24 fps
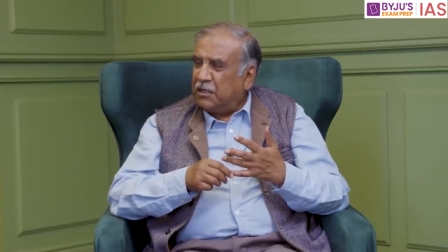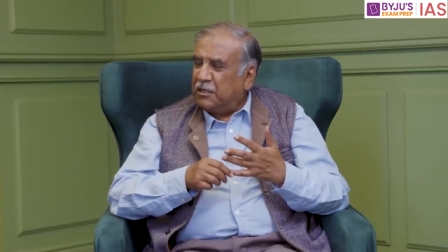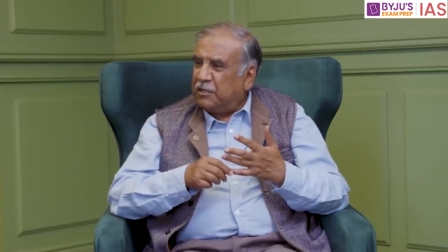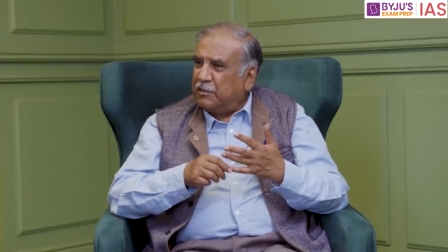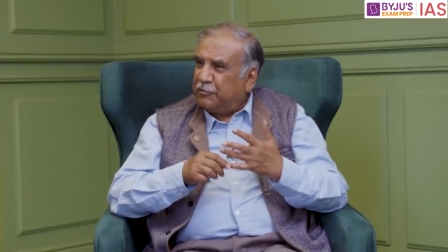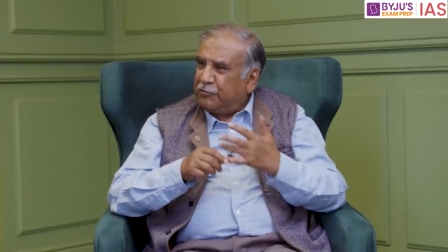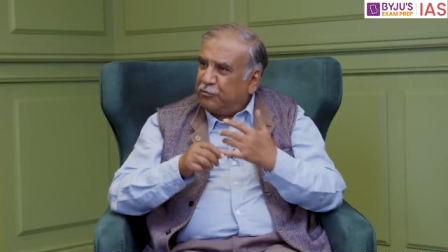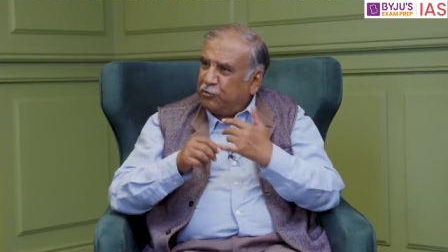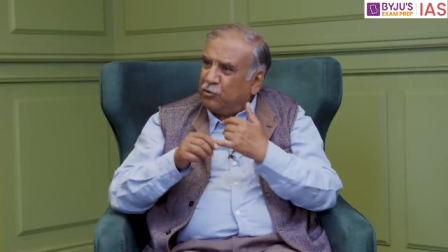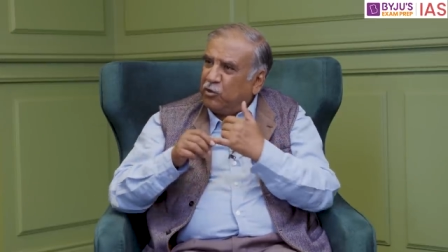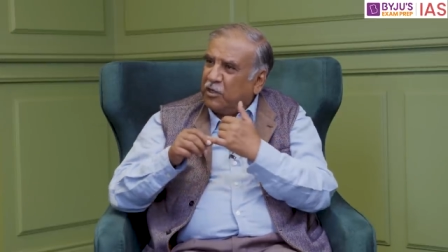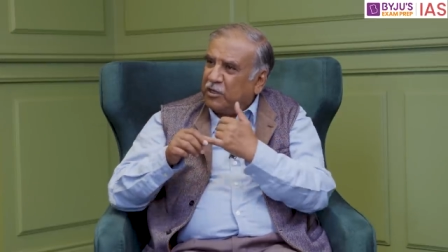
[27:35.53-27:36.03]

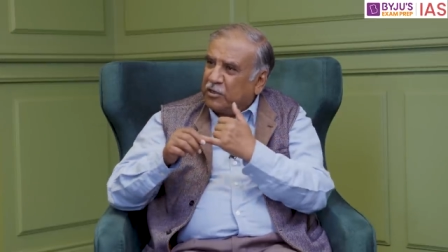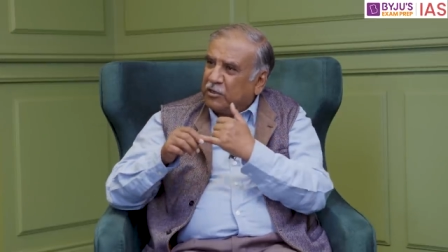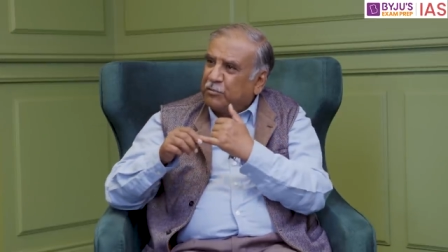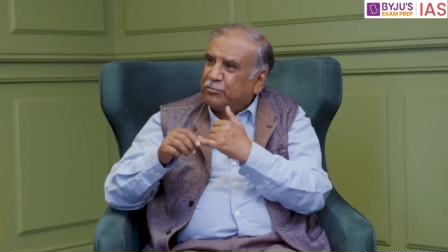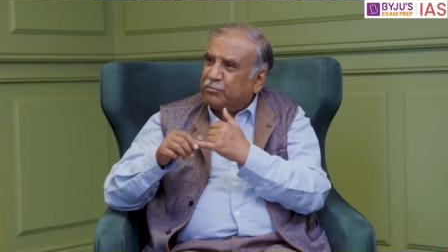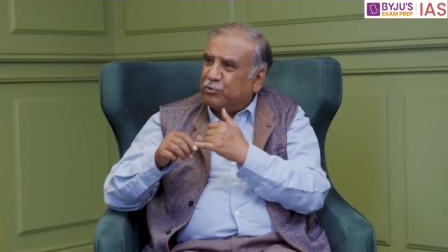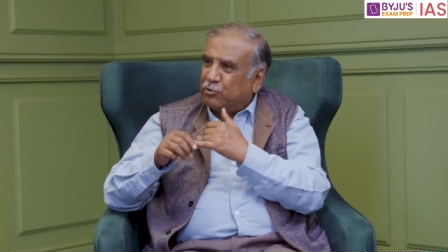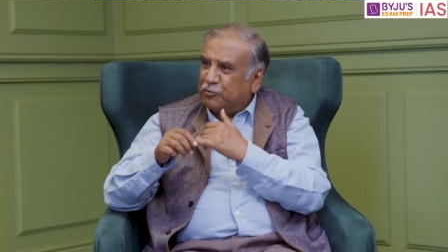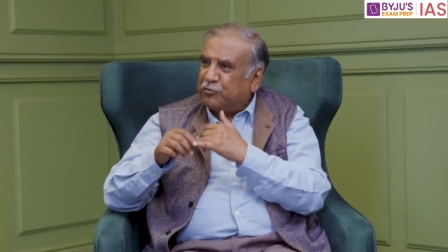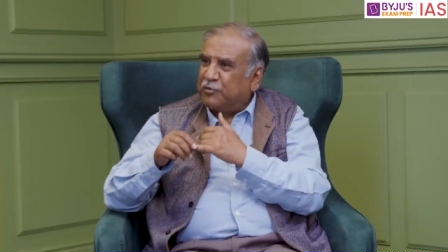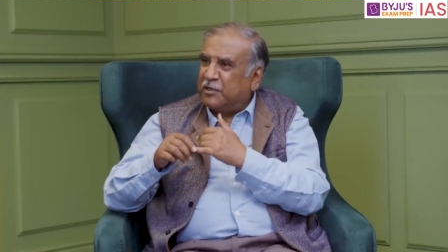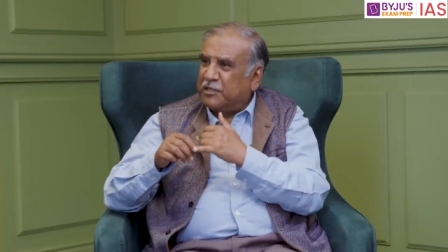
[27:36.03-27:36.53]
If you are a
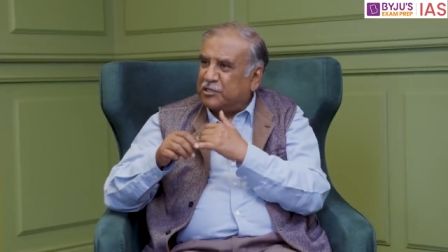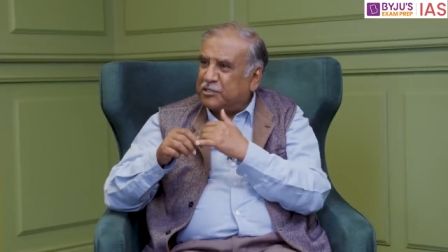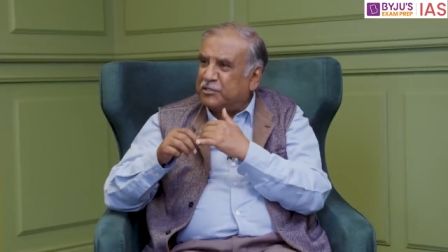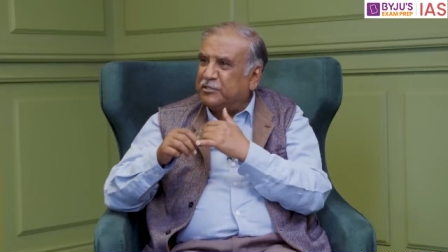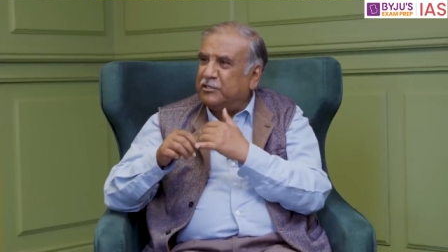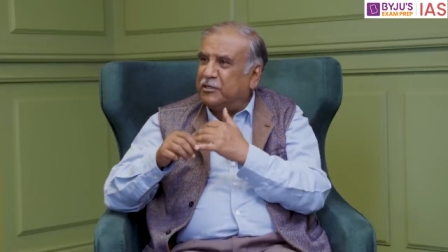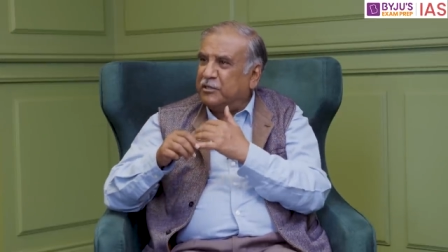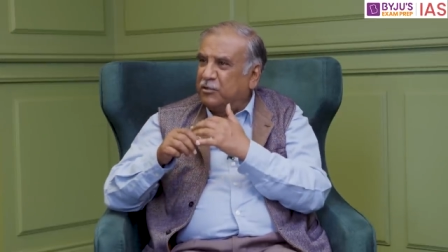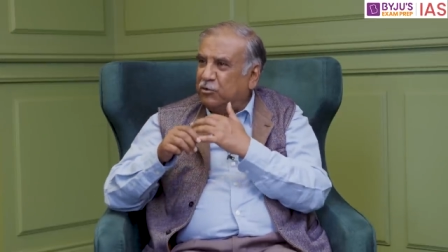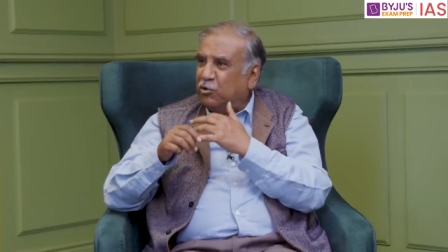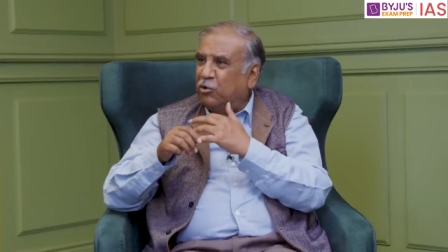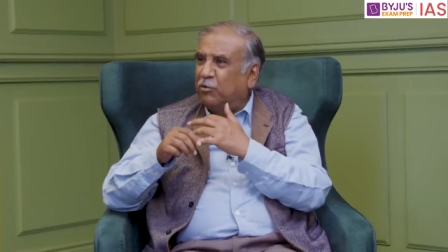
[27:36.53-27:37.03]

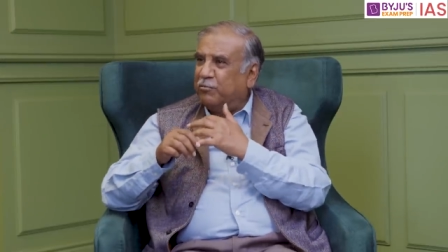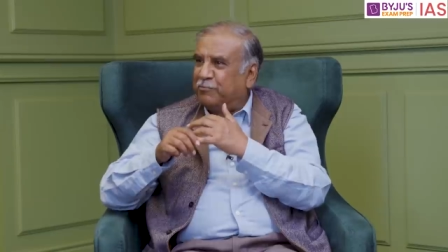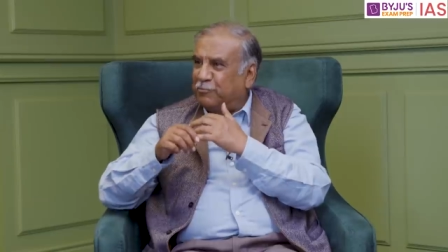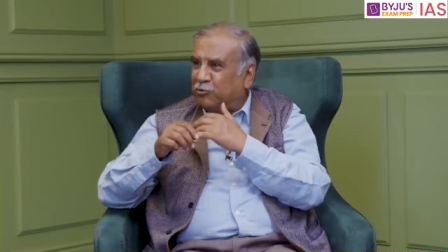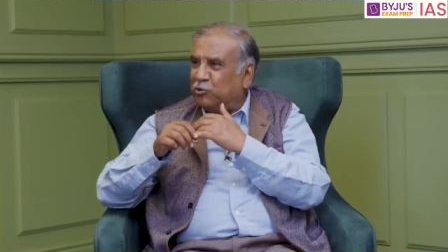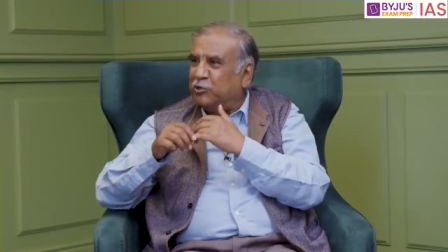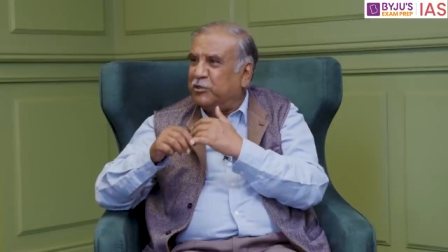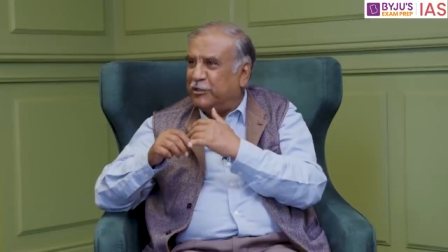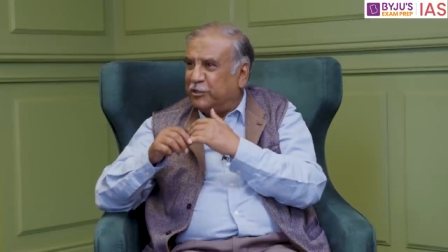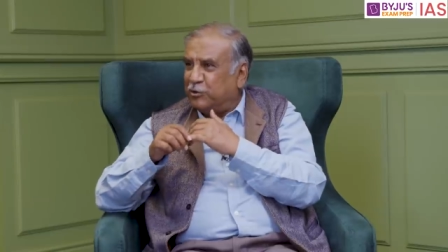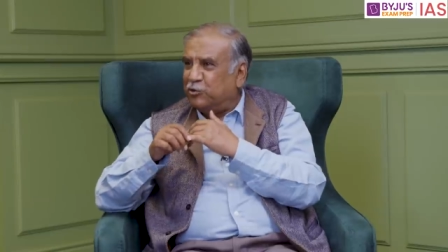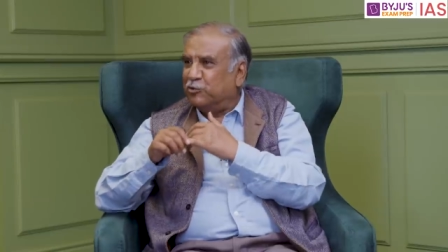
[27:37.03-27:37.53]
professional, hopefully